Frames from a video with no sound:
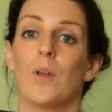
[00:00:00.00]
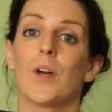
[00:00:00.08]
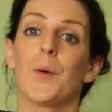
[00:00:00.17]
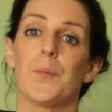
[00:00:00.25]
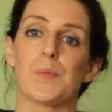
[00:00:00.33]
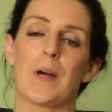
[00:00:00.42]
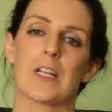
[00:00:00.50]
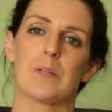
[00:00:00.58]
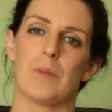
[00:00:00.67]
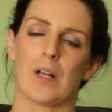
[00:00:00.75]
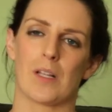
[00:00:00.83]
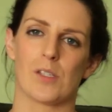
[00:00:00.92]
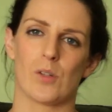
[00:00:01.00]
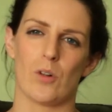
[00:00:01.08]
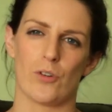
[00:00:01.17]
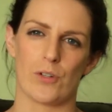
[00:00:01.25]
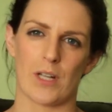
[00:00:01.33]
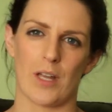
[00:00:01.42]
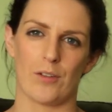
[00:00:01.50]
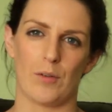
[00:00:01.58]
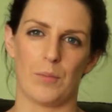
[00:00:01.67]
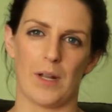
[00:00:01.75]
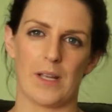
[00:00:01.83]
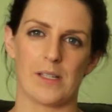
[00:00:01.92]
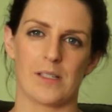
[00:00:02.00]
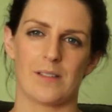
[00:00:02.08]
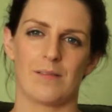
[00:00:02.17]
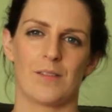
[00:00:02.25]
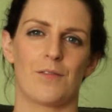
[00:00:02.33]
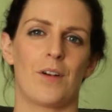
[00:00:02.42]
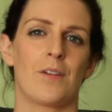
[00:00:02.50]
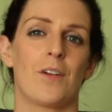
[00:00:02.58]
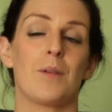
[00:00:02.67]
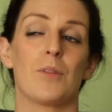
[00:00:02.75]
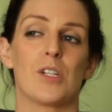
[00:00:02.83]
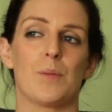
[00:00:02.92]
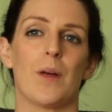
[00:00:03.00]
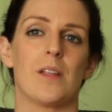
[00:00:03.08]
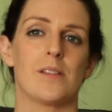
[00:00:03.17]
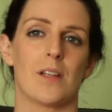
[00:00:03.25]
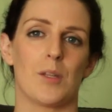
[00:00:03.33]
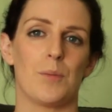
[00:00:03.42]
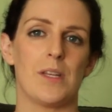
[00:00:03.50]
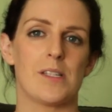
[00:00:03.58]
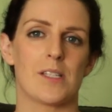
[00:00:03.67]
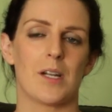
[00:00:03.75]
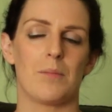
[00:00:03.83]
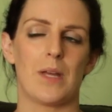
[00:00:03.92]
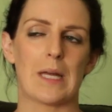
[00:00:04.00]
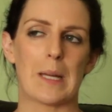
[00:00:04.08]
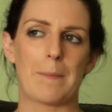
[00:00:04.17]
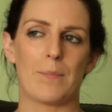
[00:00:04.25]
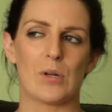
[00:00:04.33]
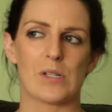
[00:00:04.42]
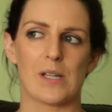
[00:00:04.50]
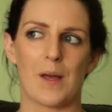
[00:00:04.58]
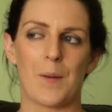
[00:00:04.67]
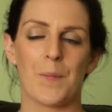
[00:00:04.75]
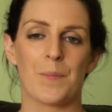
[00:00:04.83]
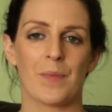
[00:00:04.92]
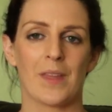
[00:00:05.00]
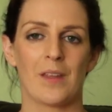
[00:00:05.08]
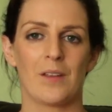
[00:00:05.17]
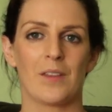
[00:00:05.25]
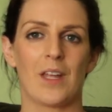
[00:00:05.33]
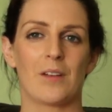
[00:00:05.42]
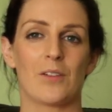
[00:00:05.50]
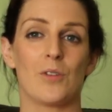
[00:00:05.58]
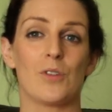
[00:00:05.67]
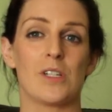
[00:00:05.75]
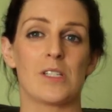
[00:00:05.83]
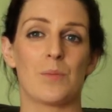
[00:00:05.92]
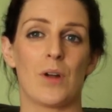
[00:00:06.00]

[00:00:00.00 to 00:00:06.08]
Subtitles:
when it comes back to me, I can solder together in place. It very much depends on the piece that I'm making, but that usually is the